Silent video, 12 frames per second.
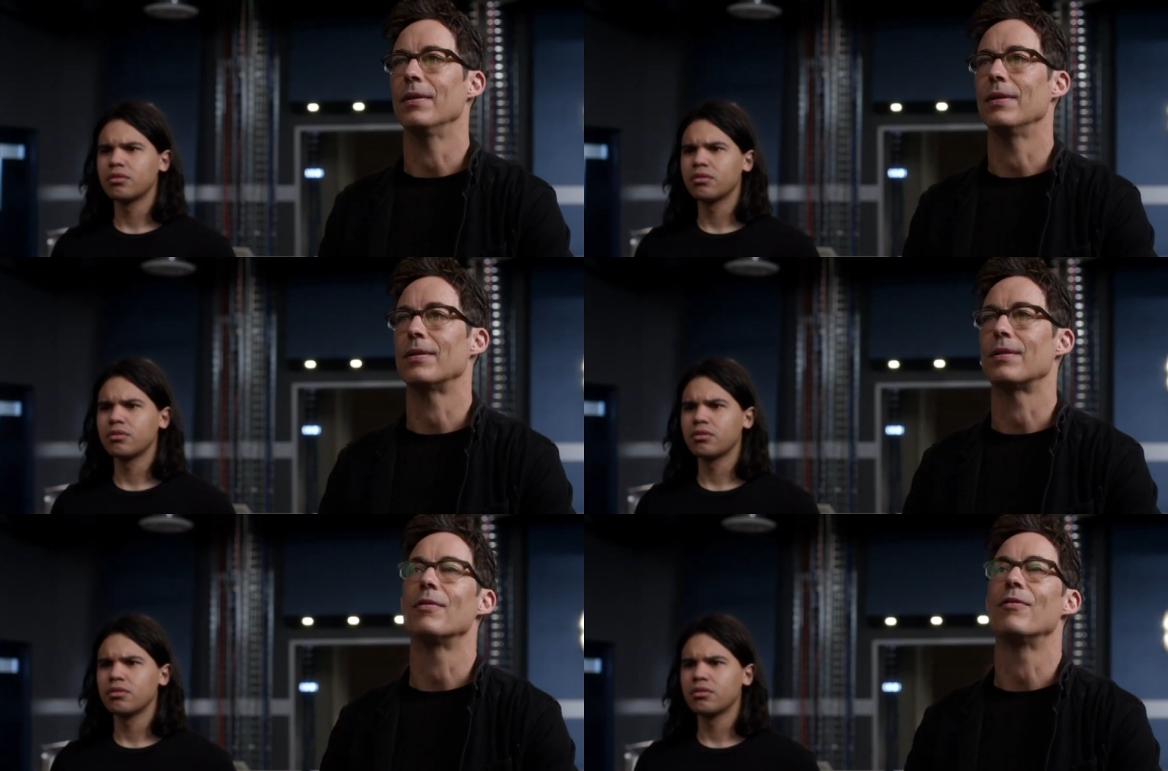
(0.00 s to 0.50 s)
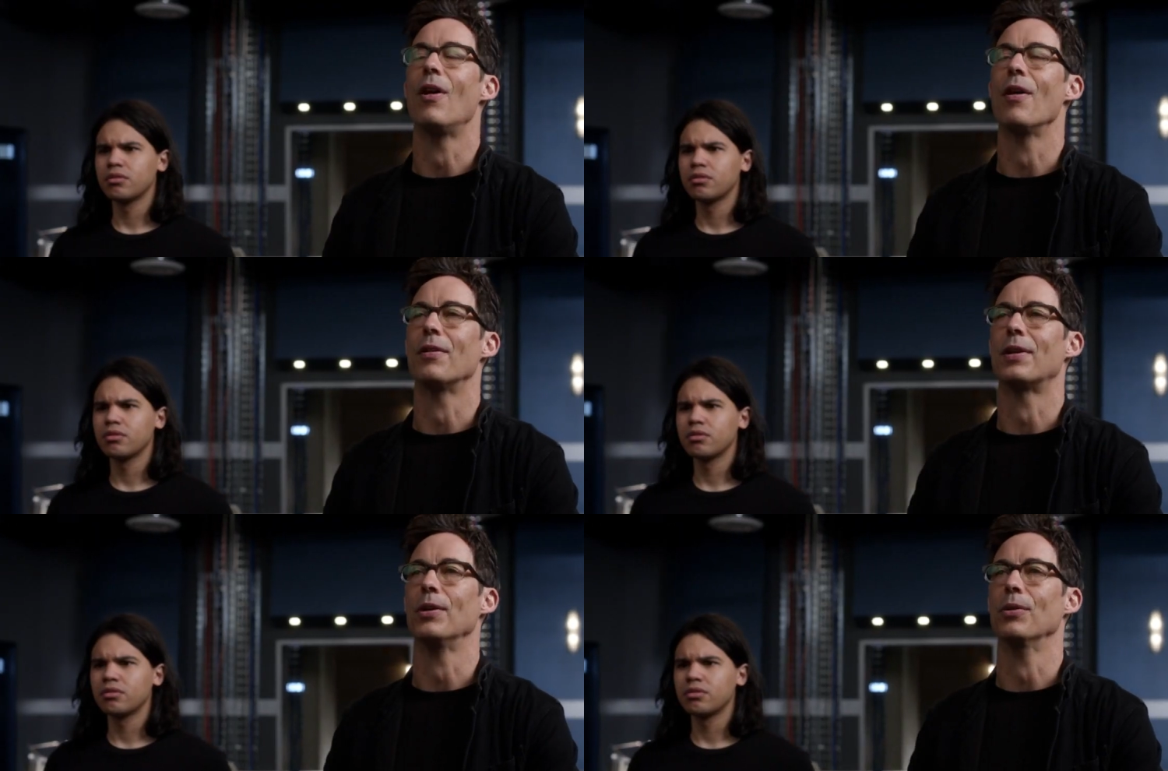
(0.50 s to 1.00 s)
Speaker 1: his father
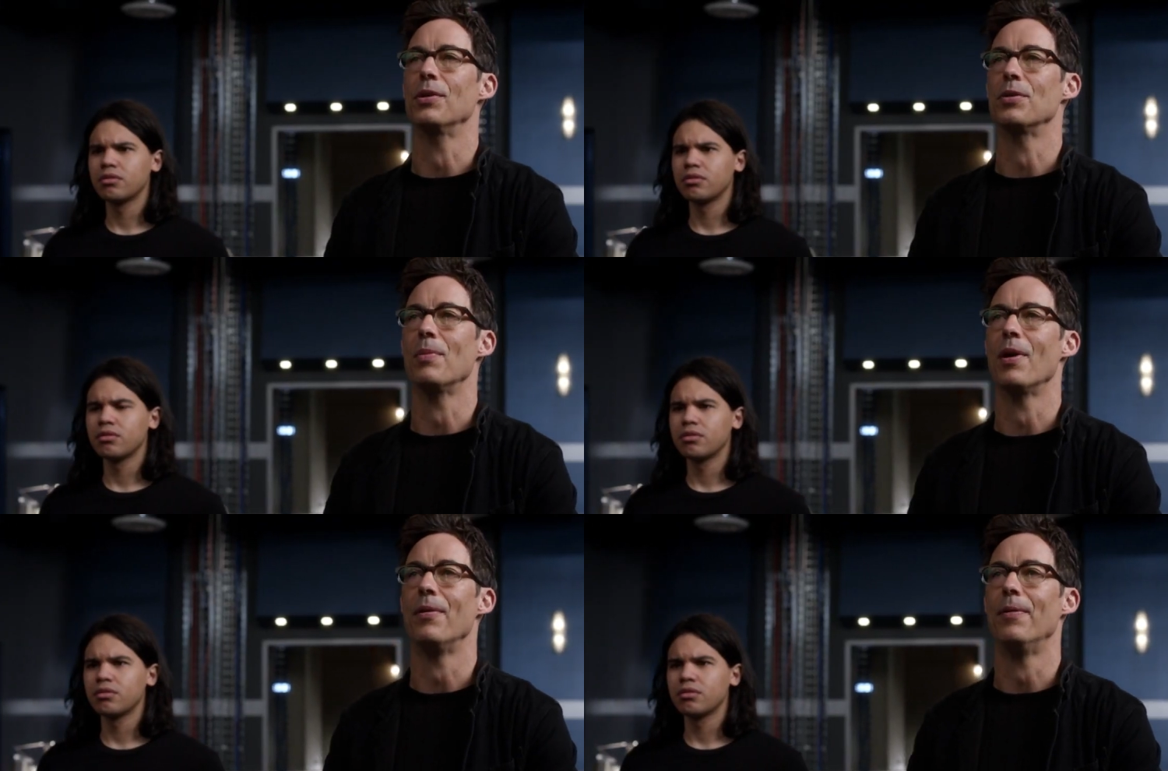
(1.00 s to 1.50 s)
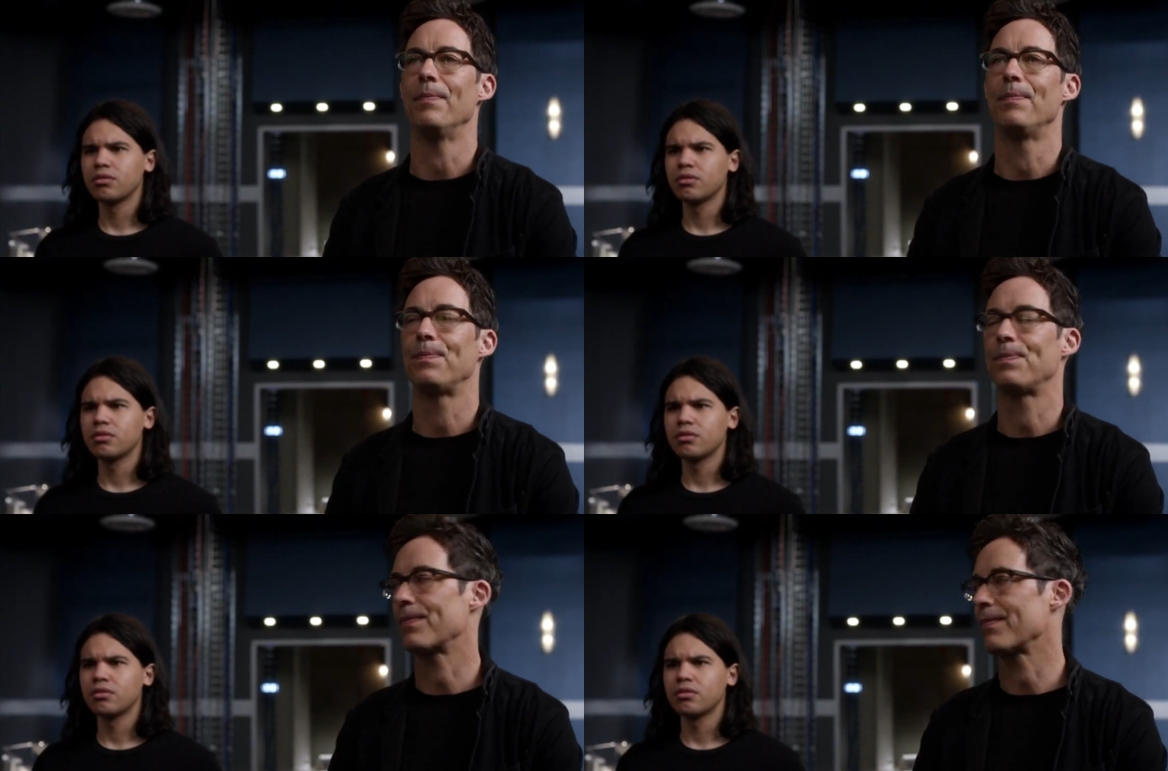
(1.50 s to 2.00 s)
killed his mother
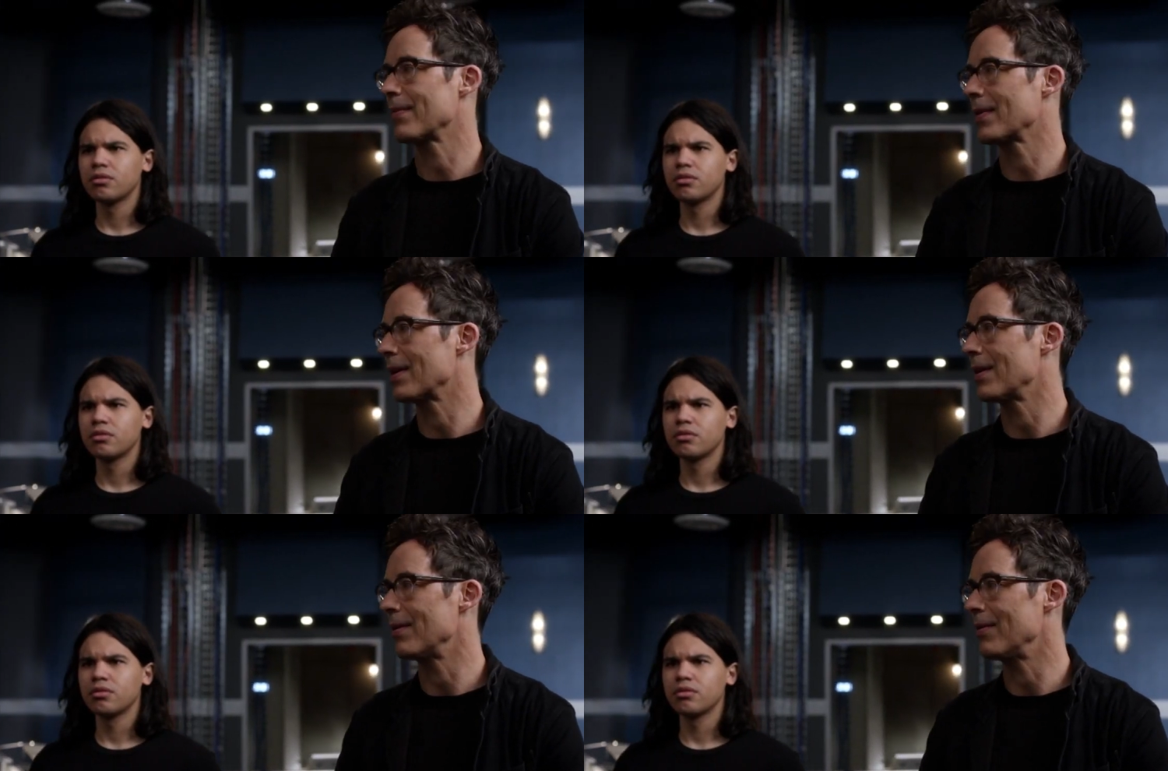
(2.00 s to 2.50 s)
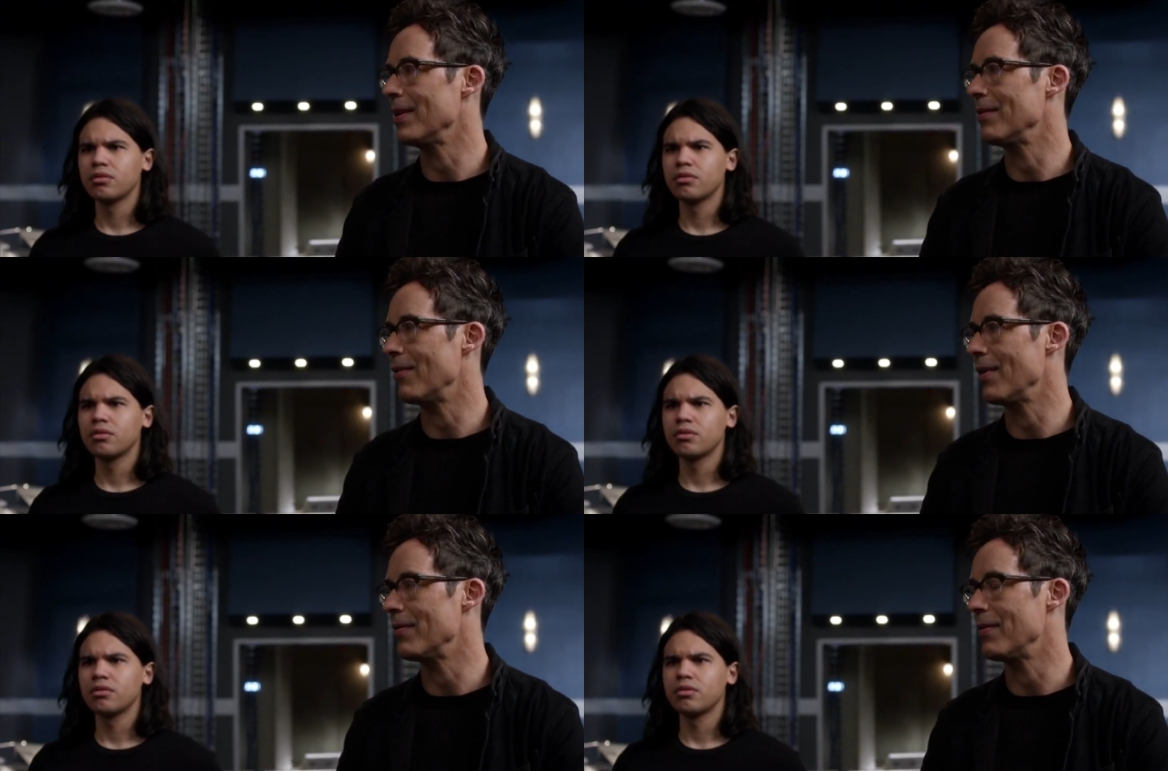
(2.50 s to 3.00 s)
right in
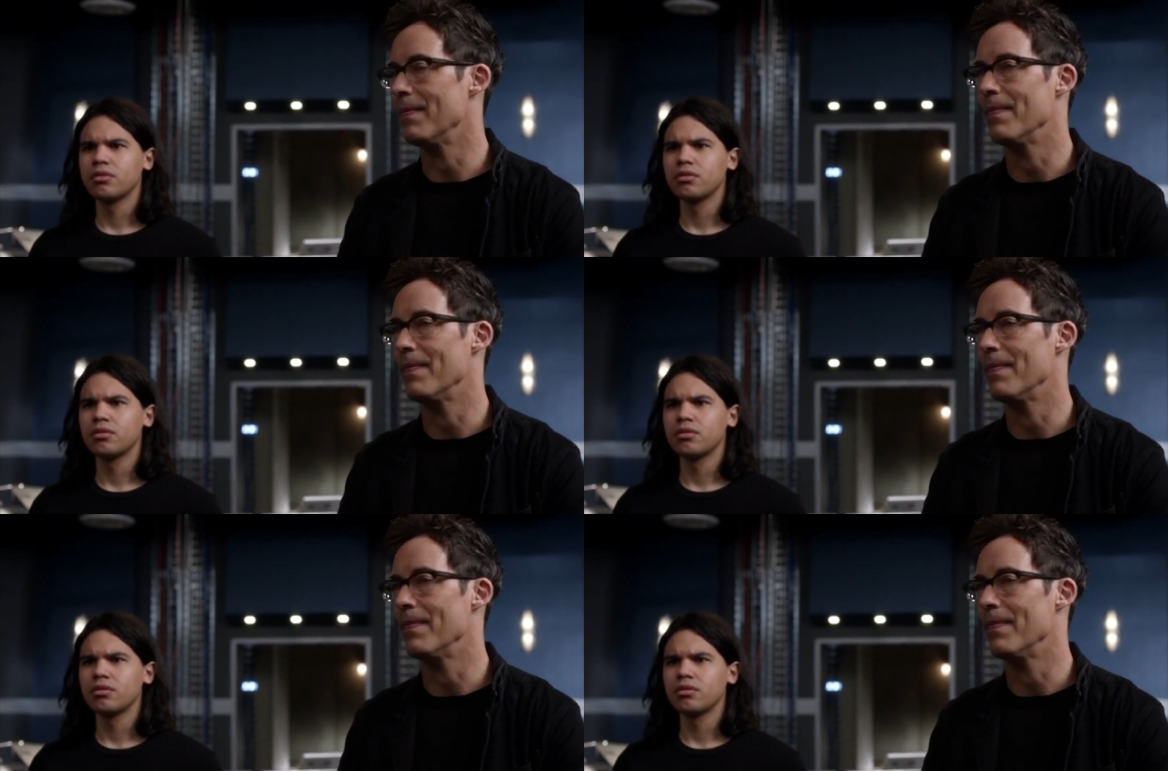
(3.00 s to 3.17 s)
front of him.